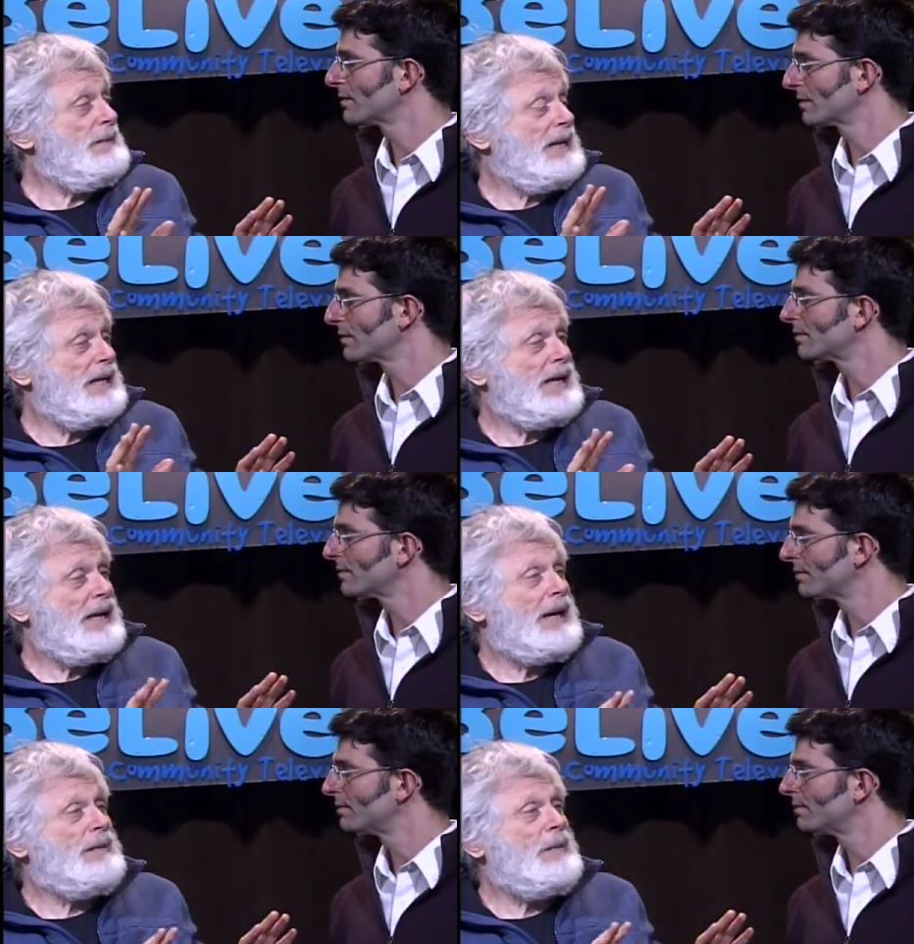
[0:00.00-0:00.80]
Speaker 1: but I,
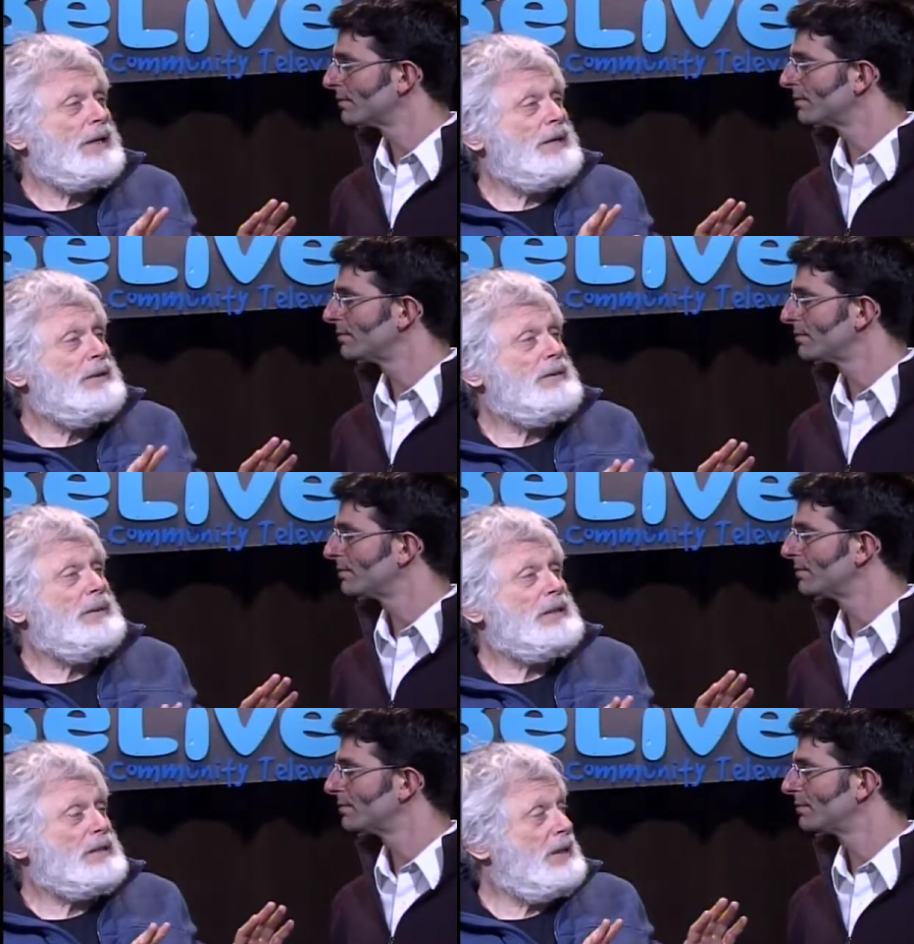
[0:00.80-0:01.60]
I want to do
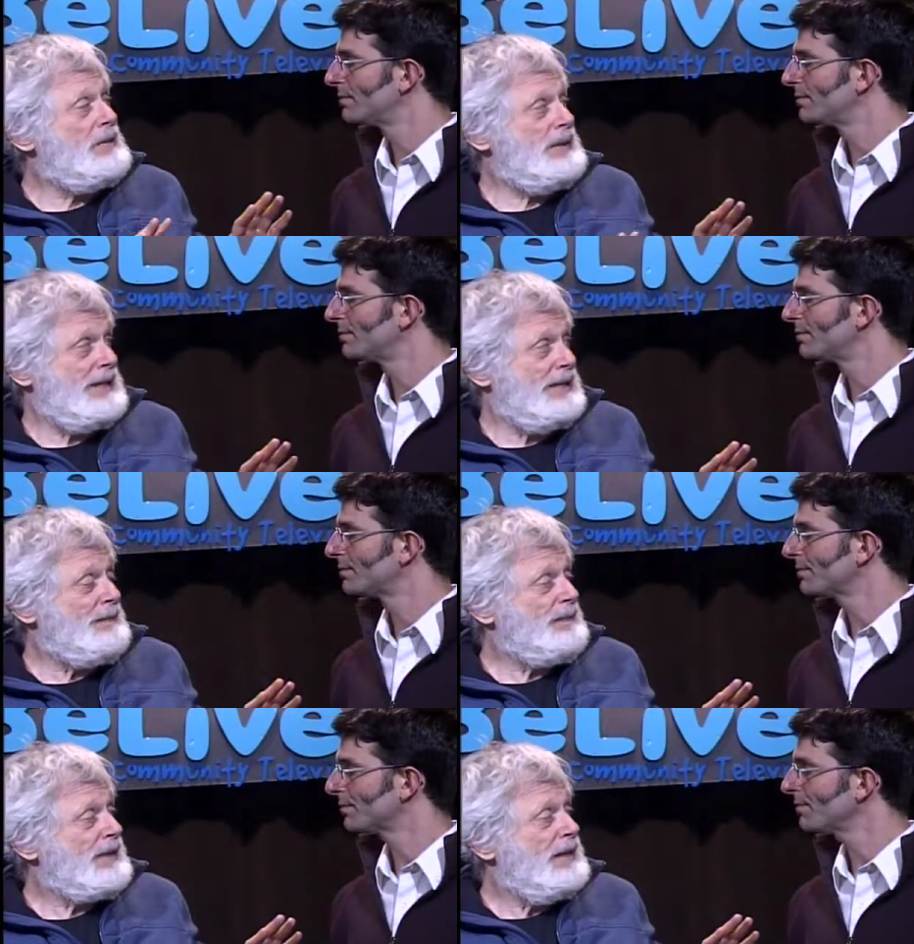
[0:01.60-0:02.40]
it slowly,
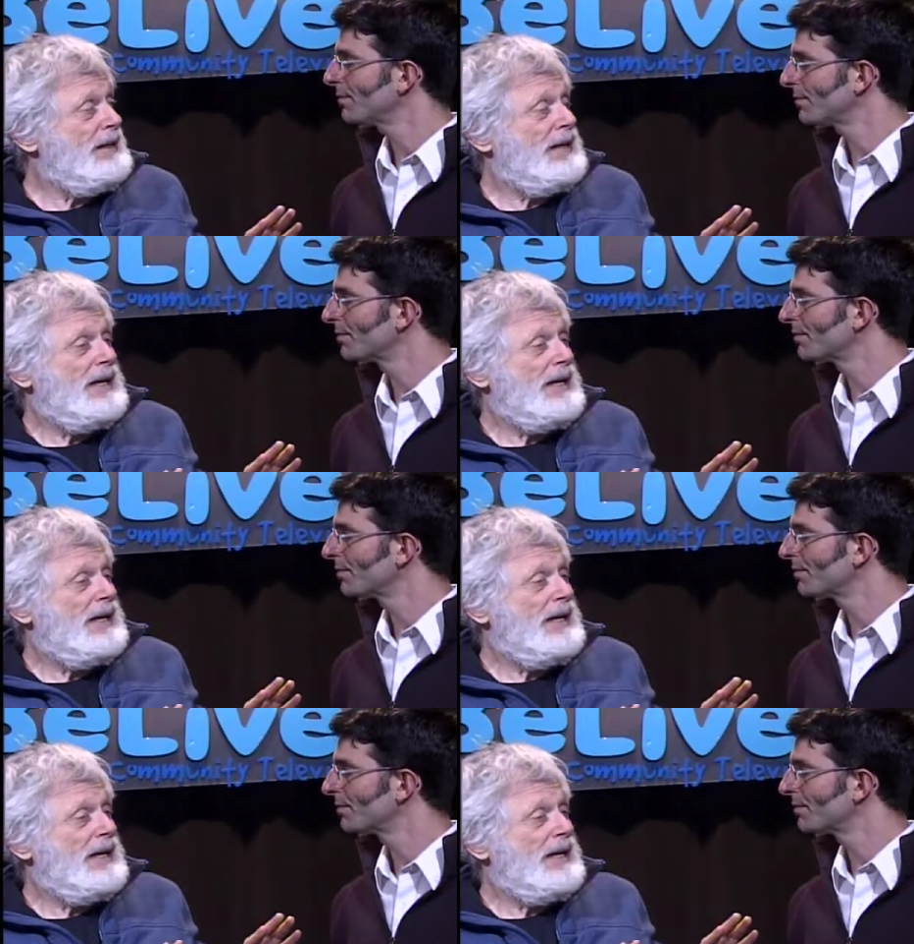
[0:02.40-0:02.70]
mm -hmm.